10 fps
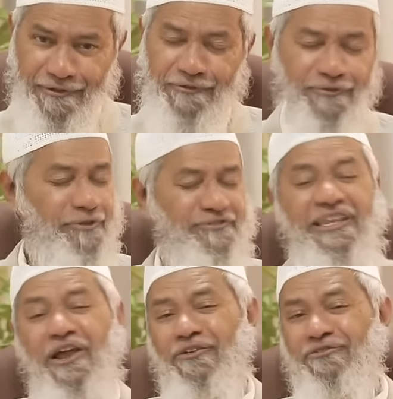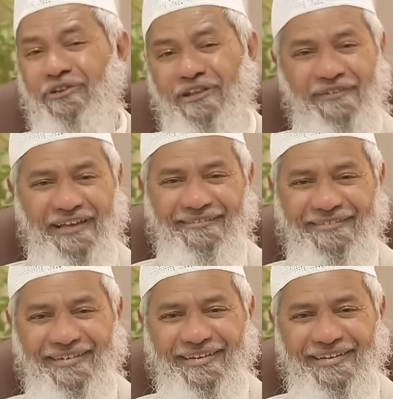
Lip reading: so zina also he'll forgive.